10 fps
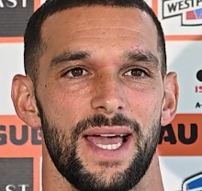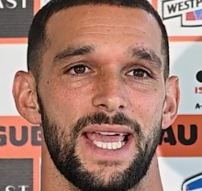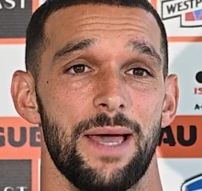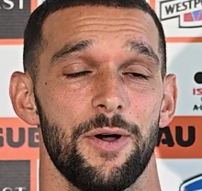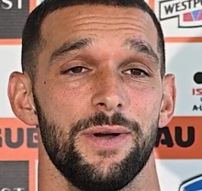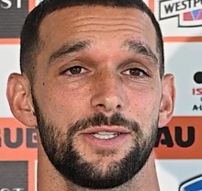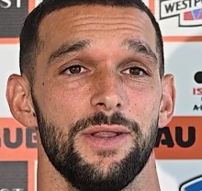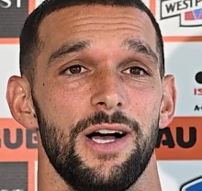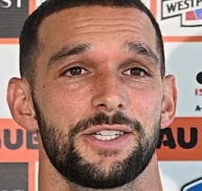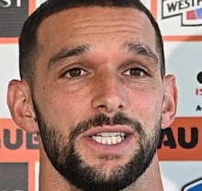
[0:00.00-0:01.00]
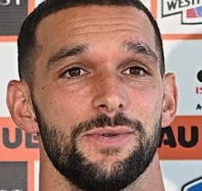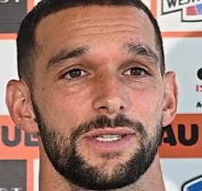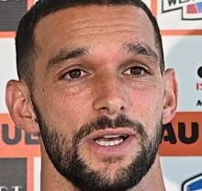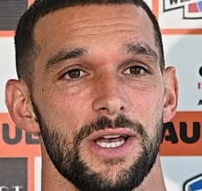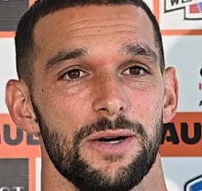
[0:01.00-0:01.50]
That camp I went to last year
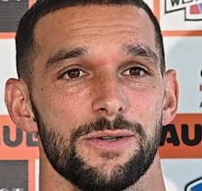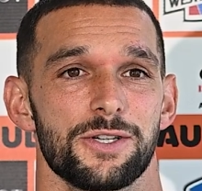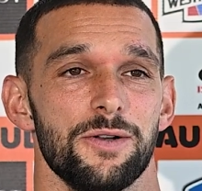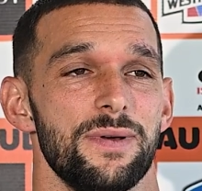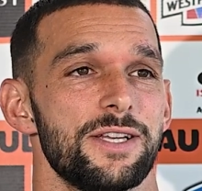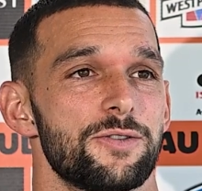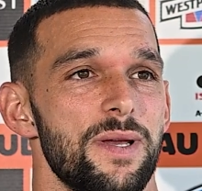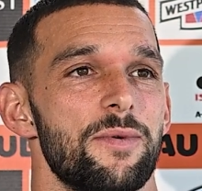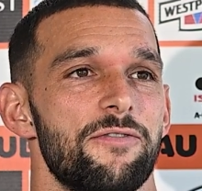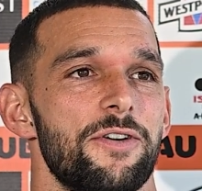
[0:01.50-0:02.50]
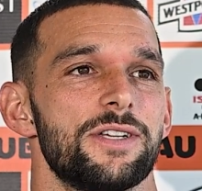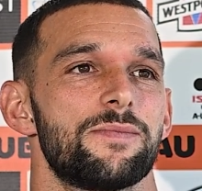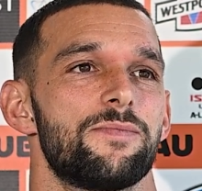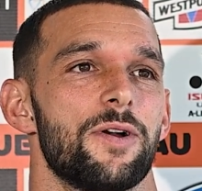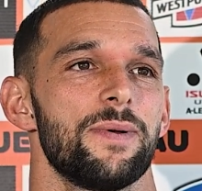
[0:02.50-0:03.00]
was good, but this will be my
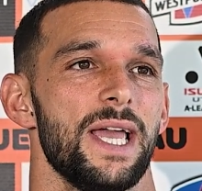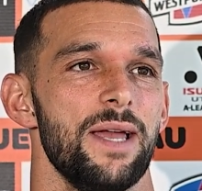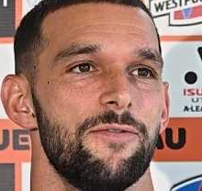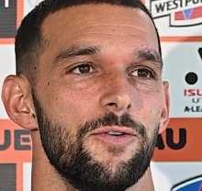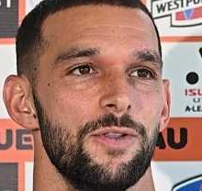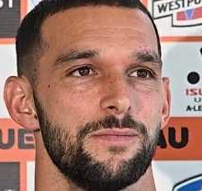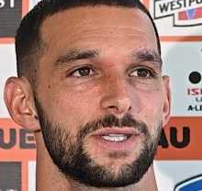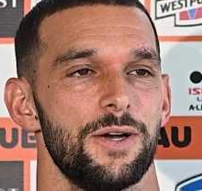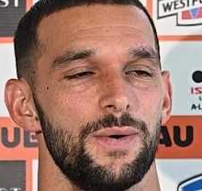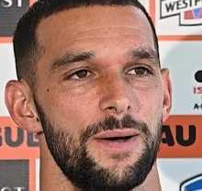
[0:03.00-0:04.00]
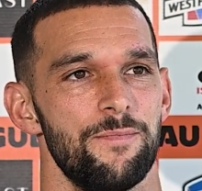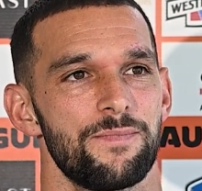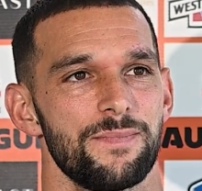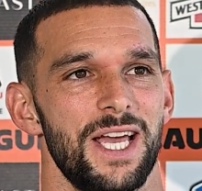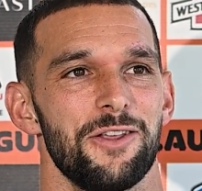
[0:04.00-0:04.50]
first proper game for them. So
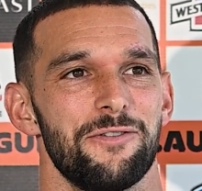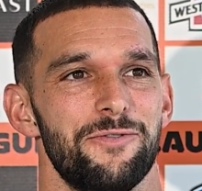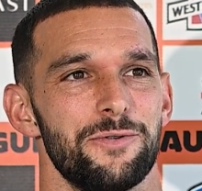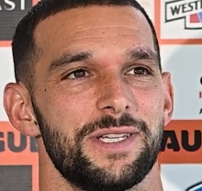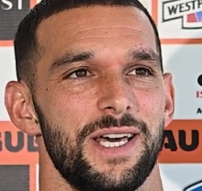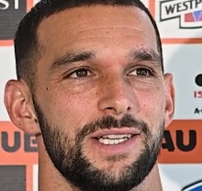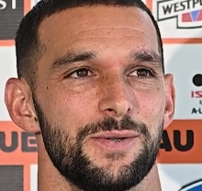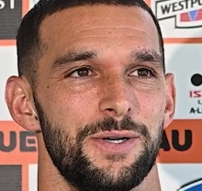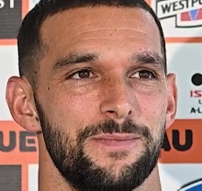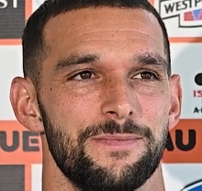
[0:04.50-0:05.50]
looking forward to that as well.